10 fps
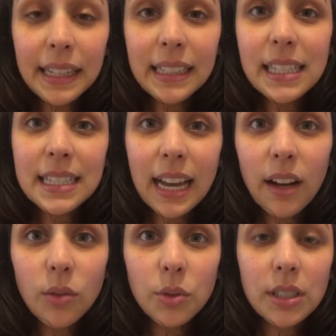And then the
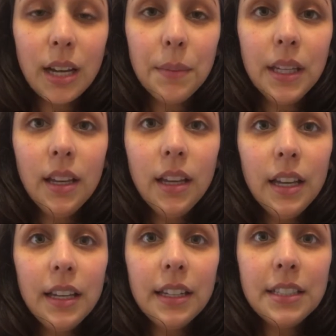sound was coming
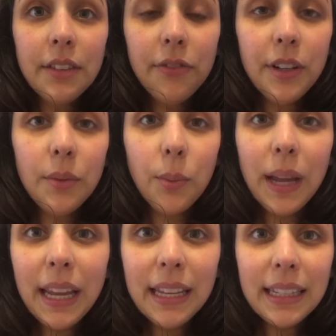in a different
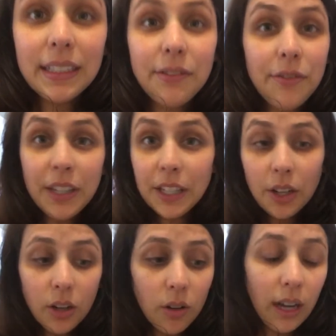way than the
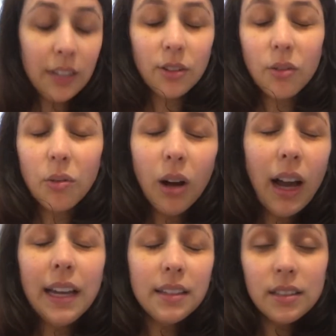video. I don't know
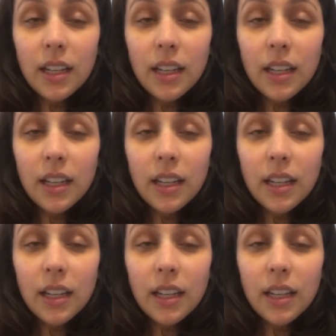why.